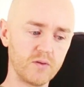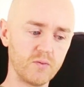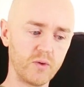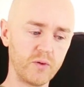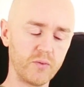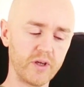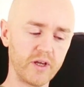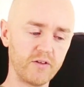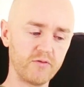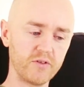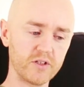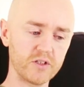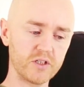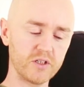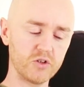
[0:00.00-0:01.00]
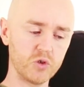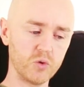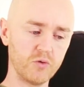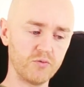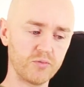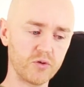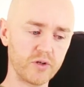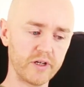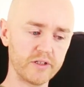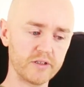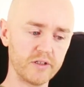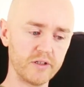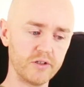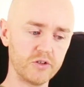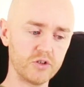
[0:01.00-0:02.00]
when we have this issue of
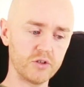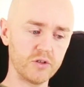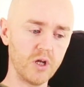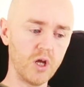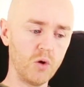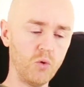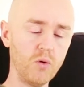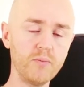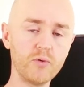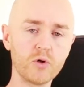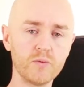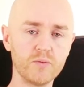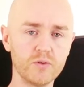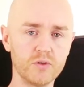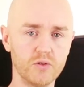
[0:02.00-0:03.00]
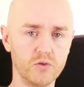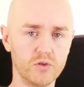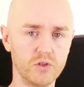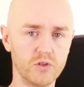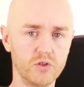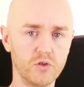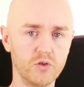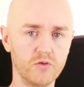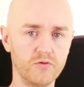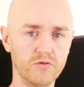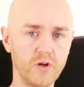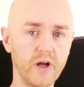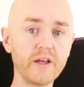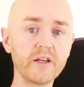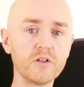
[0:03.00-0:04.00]
procrastination? What purpose does it serve?
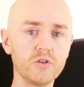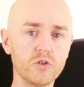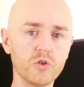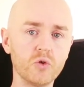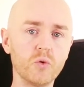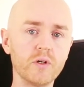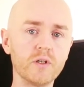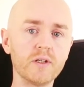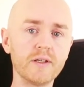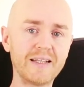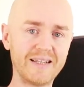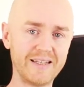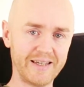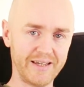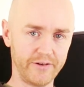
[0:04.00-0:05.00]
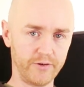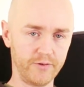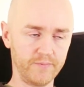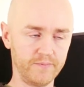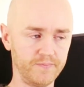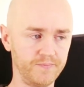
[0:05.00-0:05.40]
I can do it later.